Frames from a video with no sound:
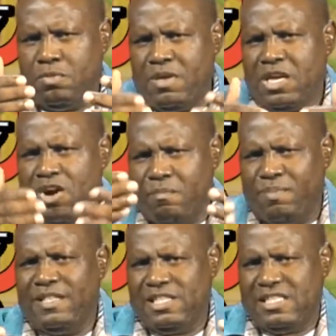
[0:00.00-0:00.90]

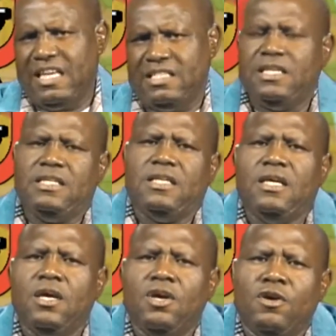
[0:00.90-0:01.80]
compensated
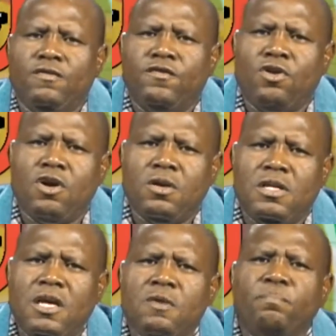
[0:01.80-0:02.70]
for
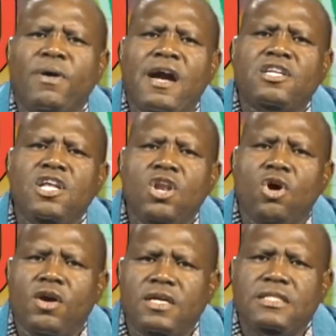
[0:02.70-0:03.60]
their party
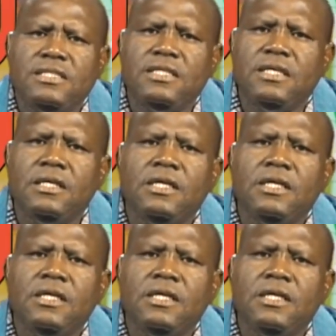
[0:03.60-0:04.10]
loyalty